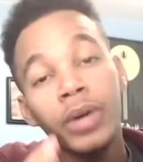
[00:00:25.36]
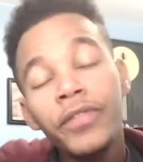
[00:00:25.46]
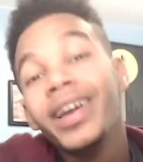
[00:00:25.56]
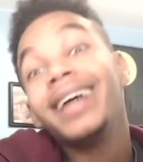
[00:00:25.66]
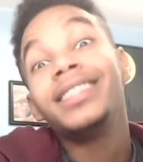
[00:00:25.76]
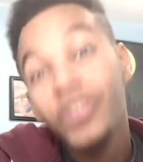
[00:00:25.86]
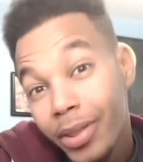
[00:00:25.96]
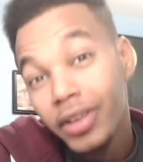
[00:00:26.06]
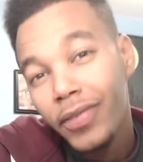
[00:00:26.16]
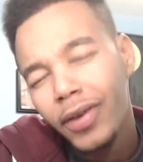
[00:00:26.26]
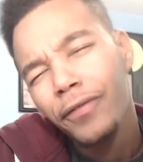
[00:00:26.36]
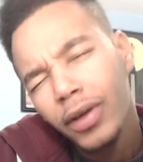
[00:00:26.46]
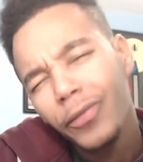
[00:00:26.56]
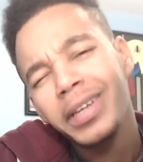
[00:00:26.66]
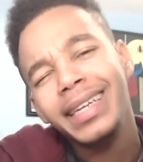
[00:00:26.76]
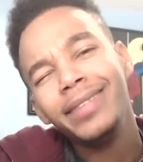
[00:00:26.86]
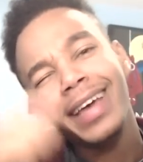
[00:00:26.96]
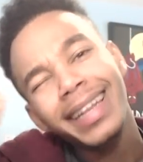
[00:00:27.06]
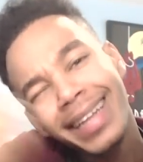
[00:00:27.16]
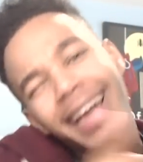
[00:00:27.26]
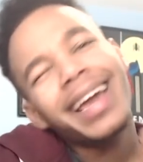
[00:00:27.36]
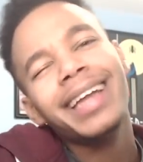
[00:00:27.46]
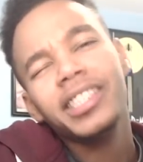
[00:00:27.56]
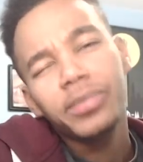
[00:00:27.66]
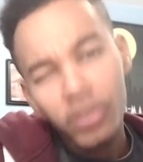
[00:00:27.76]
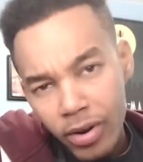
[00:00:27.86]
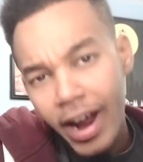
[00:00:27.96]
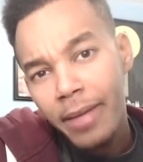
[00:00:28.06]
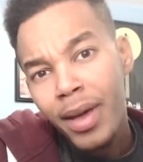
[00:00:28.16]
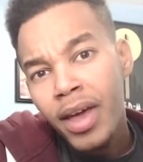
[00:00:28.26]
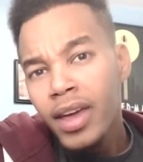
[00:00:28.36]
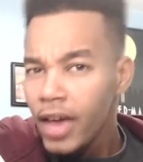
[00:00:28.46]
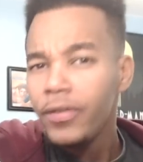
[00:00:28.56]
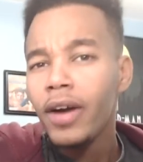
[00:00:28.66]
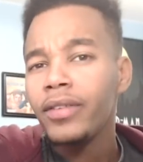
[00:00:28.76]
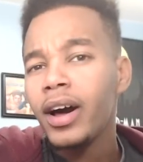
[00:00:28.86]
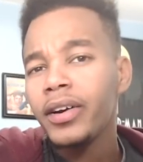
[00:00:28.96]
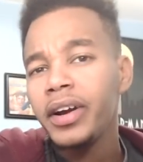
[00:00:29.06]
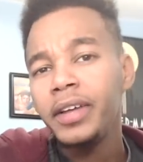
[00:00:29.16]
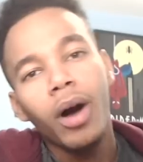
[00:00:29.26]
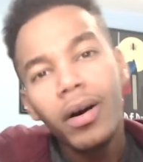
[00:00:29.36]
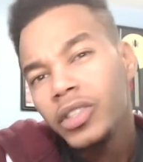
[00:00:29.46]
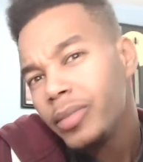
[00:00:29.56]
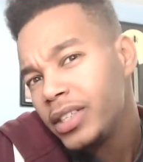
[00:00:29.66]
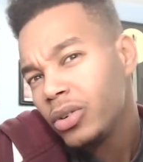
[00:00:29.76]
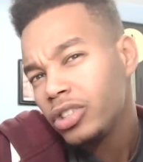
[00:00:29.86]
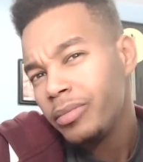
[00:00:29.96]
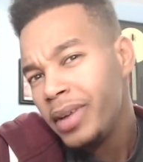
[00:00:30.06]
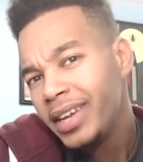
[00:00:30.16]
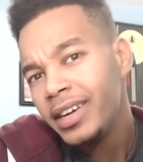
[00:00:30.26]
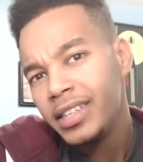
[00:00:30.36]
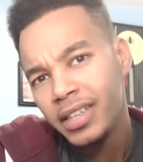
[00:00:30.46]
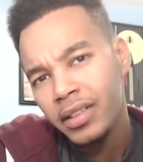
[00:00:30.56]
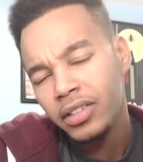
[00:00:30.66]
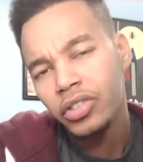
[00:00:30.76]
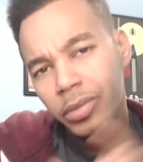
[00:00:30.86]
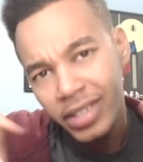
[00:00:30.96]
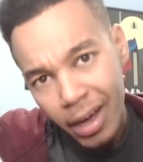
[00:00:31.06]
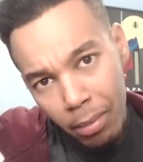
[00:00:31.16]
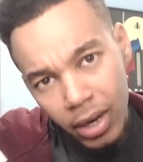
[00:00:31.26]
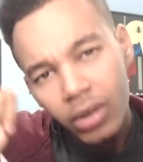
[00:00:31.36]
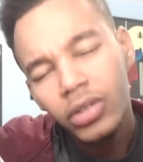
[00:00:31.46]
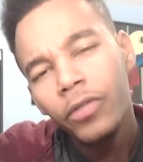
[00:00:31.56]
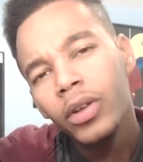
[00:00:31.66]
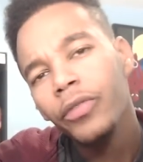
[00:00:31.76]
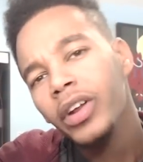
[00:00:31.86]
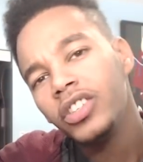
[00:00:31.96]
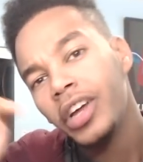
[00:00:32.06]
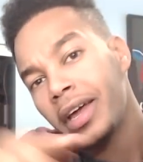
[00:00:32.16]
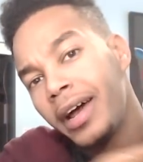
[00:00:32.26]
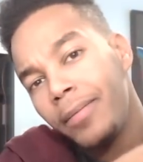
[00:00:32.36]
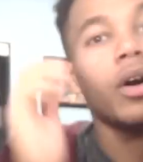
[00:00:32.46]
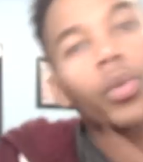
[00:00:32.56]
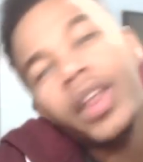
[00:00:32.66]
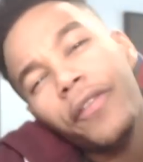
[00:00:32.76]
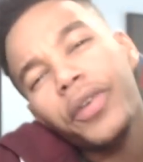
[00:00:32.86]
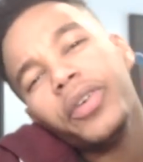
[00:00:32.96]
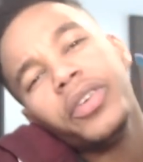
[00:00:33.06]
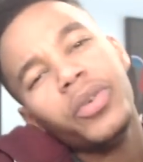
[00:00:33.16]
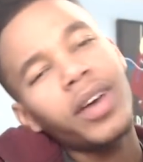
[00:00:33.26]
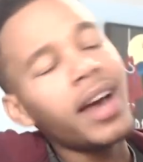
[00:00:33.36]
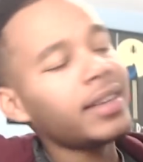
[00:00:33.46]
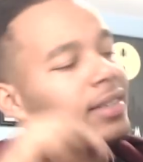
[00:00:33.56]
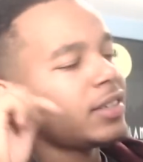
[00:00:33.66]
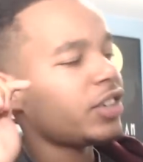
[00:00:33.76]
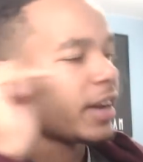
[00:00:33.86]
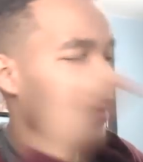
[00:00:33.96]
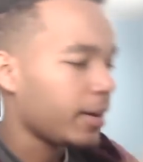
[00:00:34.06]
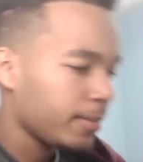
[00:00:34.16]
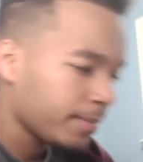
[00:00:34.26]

If you guys enjoyed this video, feel free to leave a like and subscribe if you have not already. Also, my social media is in the description down below, so feel free to check it out. Without further ado, guys, let's check it out.